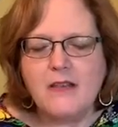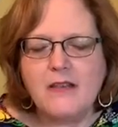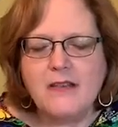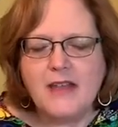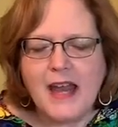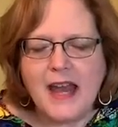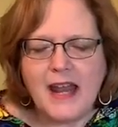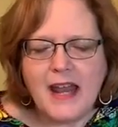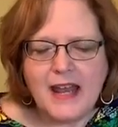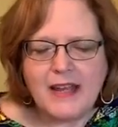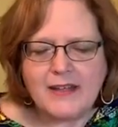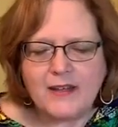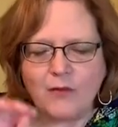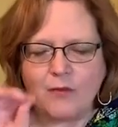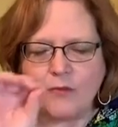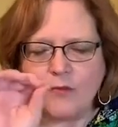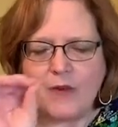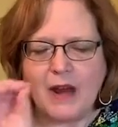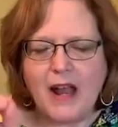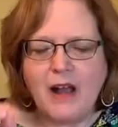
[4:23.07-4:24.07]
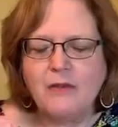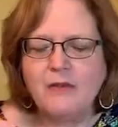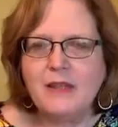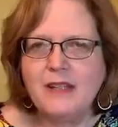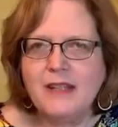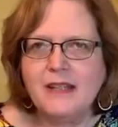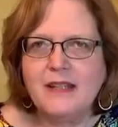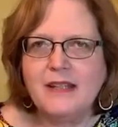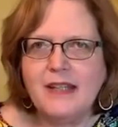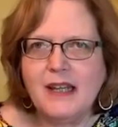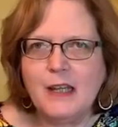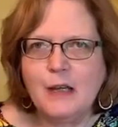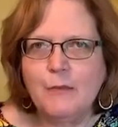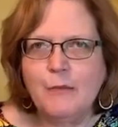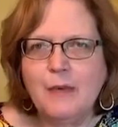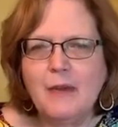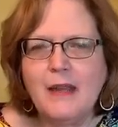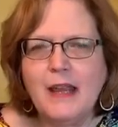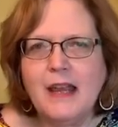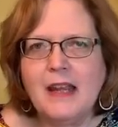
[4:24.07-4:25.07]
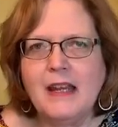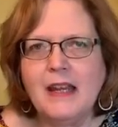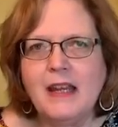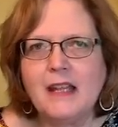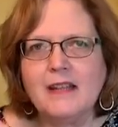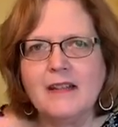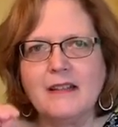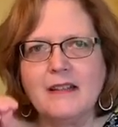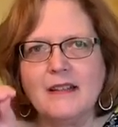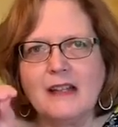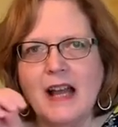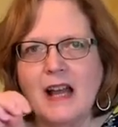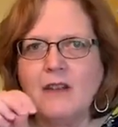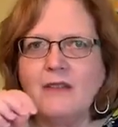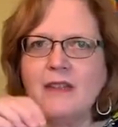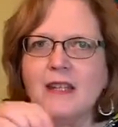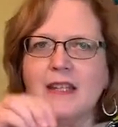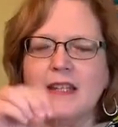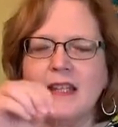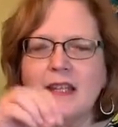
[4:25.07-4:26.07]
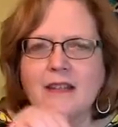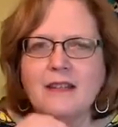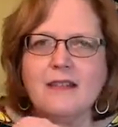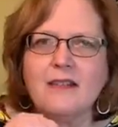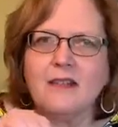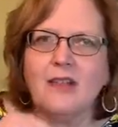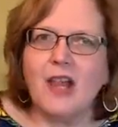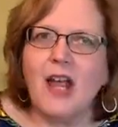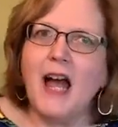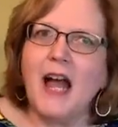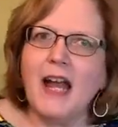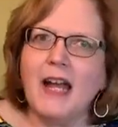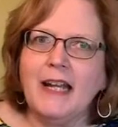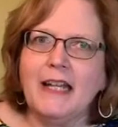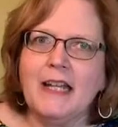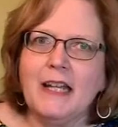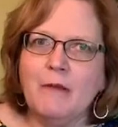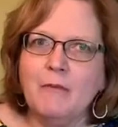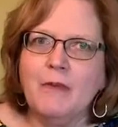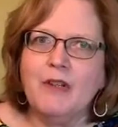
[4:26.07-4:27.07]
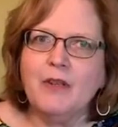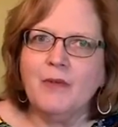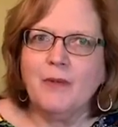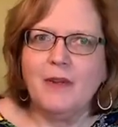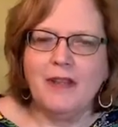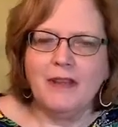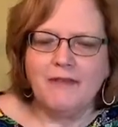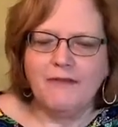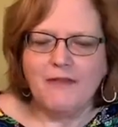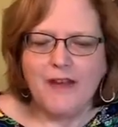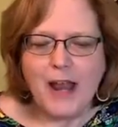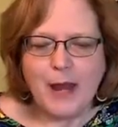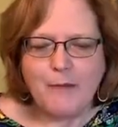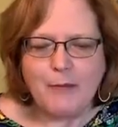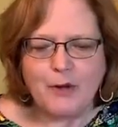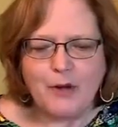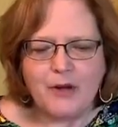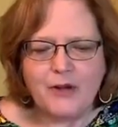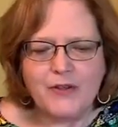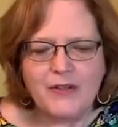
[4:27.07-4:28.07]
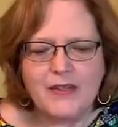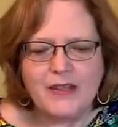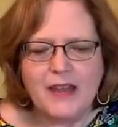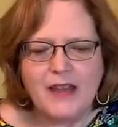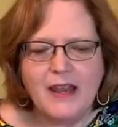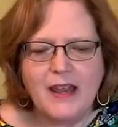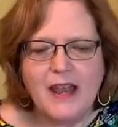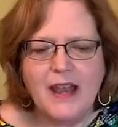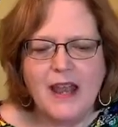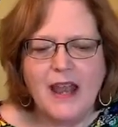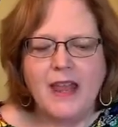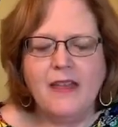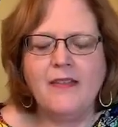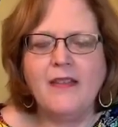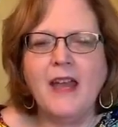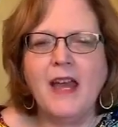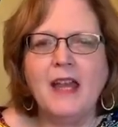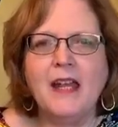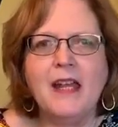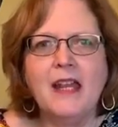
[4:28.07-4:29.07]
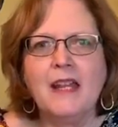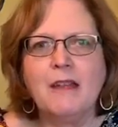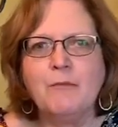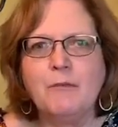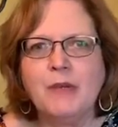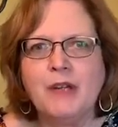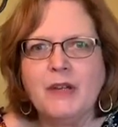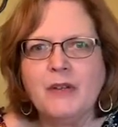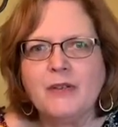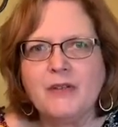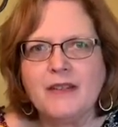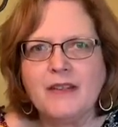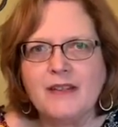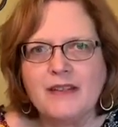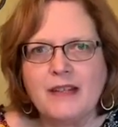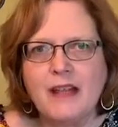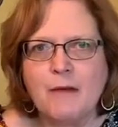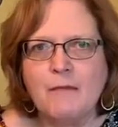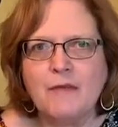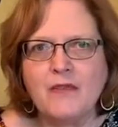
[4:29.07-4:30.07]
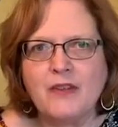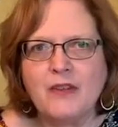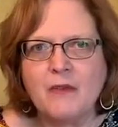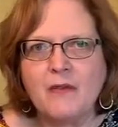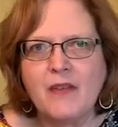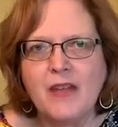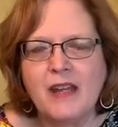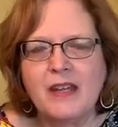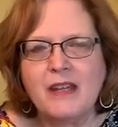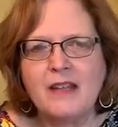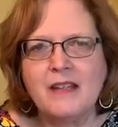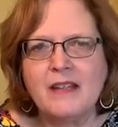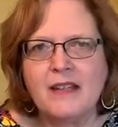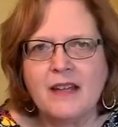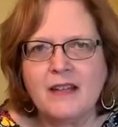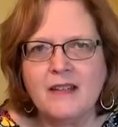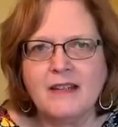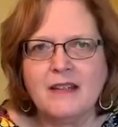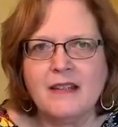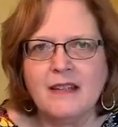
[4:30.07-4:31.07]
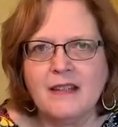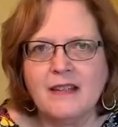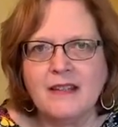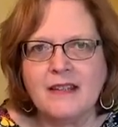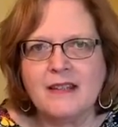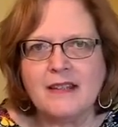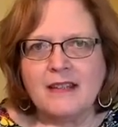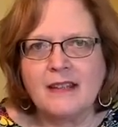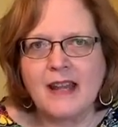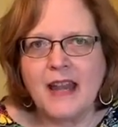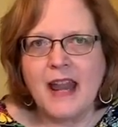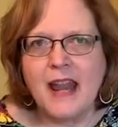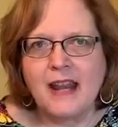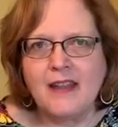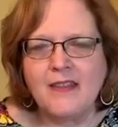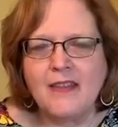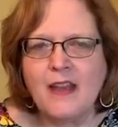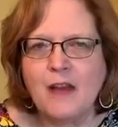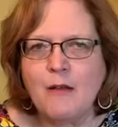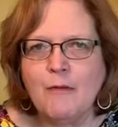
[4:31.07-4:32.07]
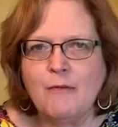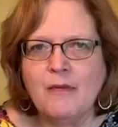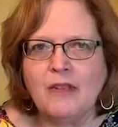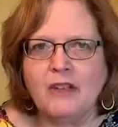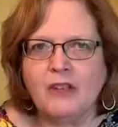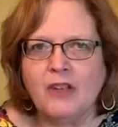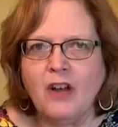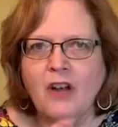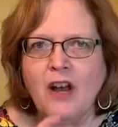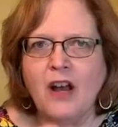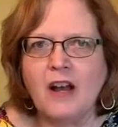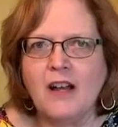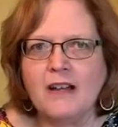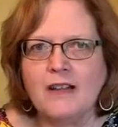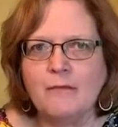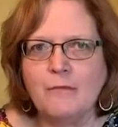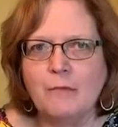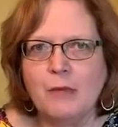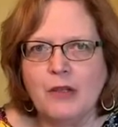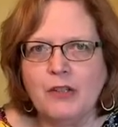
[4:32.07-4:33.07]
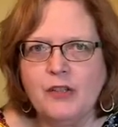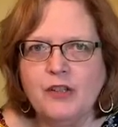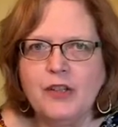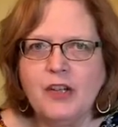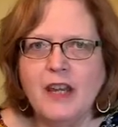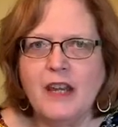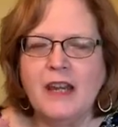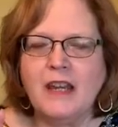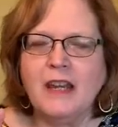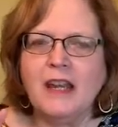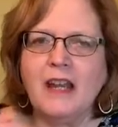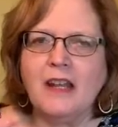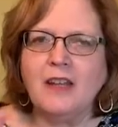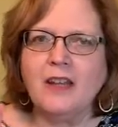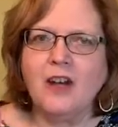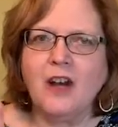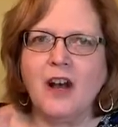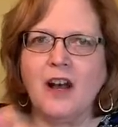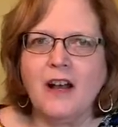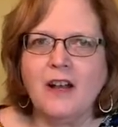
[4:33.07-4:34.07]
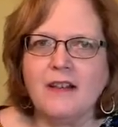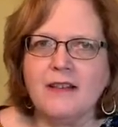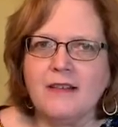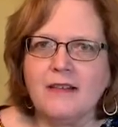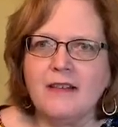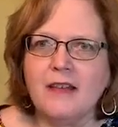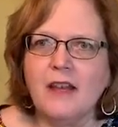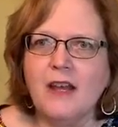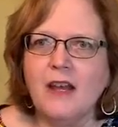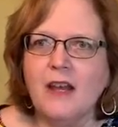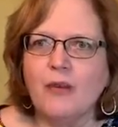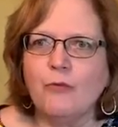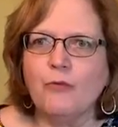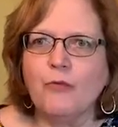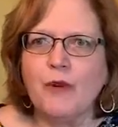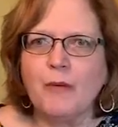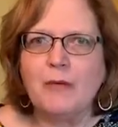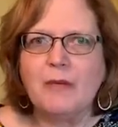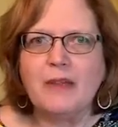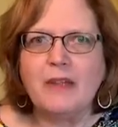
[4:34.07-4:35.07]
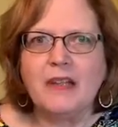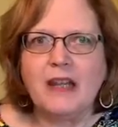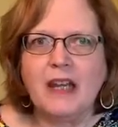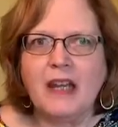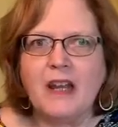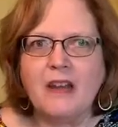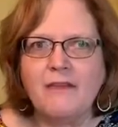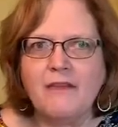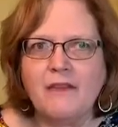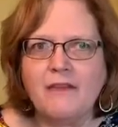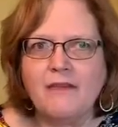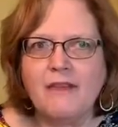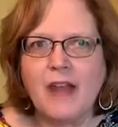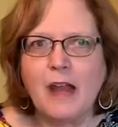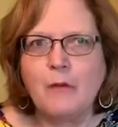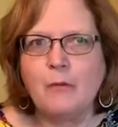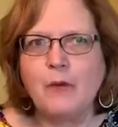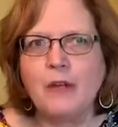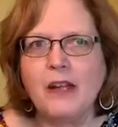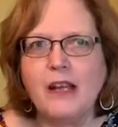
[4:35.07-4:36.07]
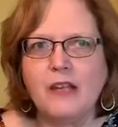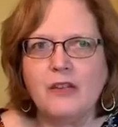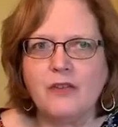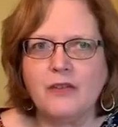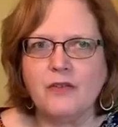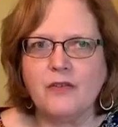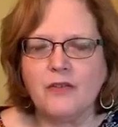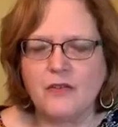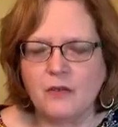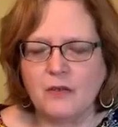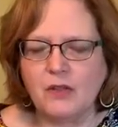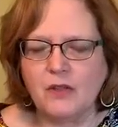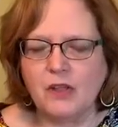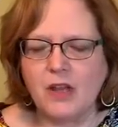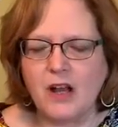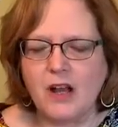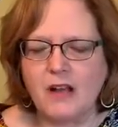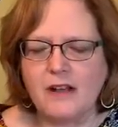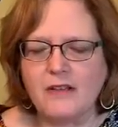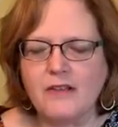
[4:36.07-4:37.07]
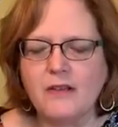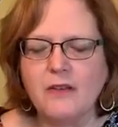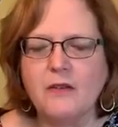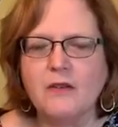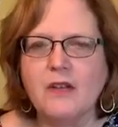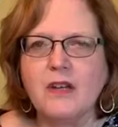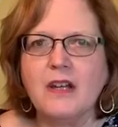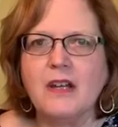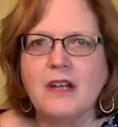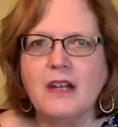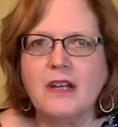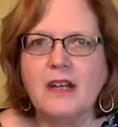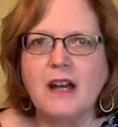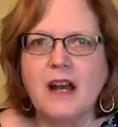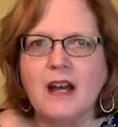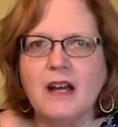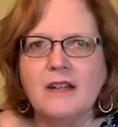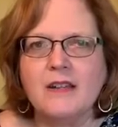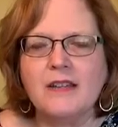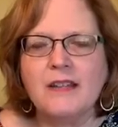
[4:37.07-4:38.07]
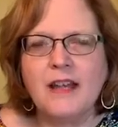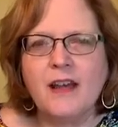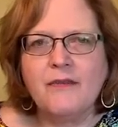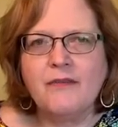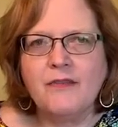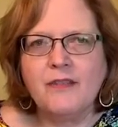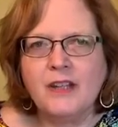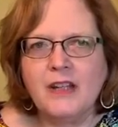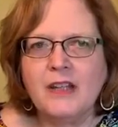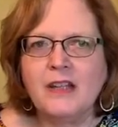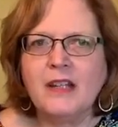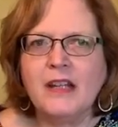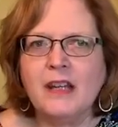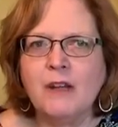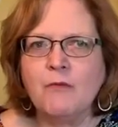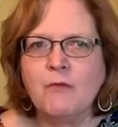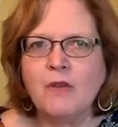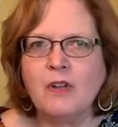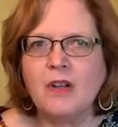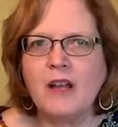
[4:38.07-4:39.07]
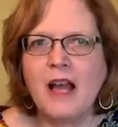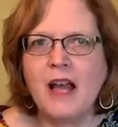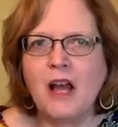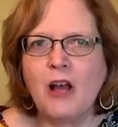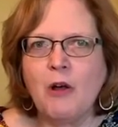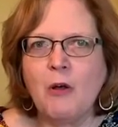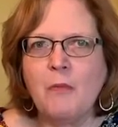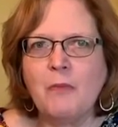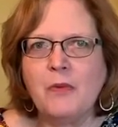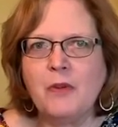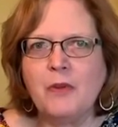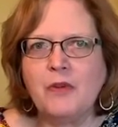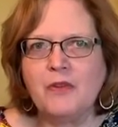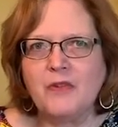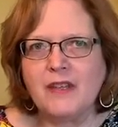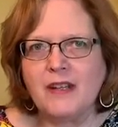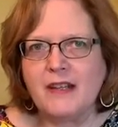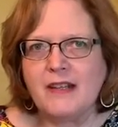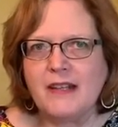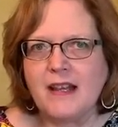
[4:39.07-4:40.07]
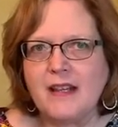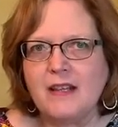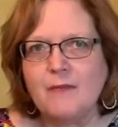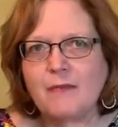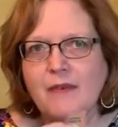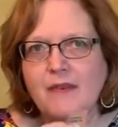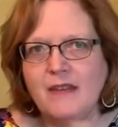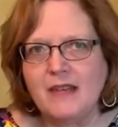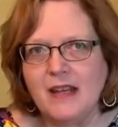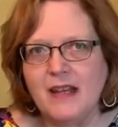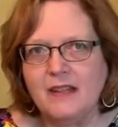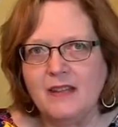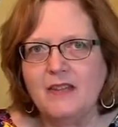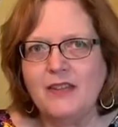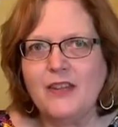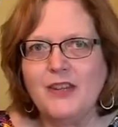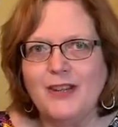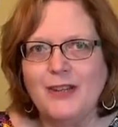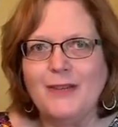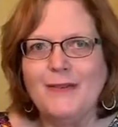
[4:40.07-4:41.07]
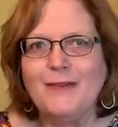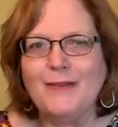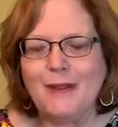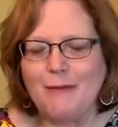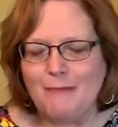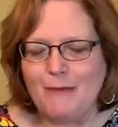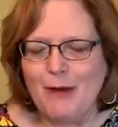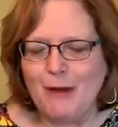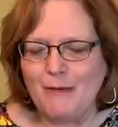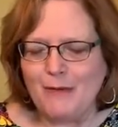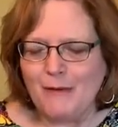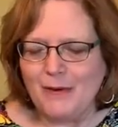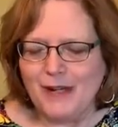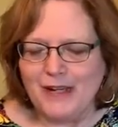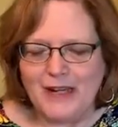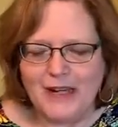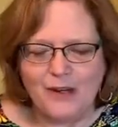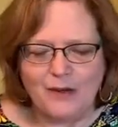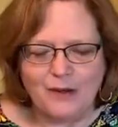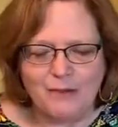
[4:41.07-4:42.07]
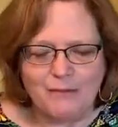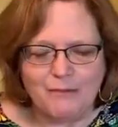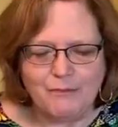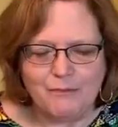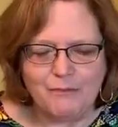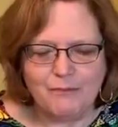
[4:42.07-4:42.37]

That has a rounded tip and it allows it to slide in between the fibers, and then it pierces them so that it doesn't snag them and cause bunching and cause rippling of the fabric as you sew along. So uh, definitely will help your success with knits to use a ballpoint needle.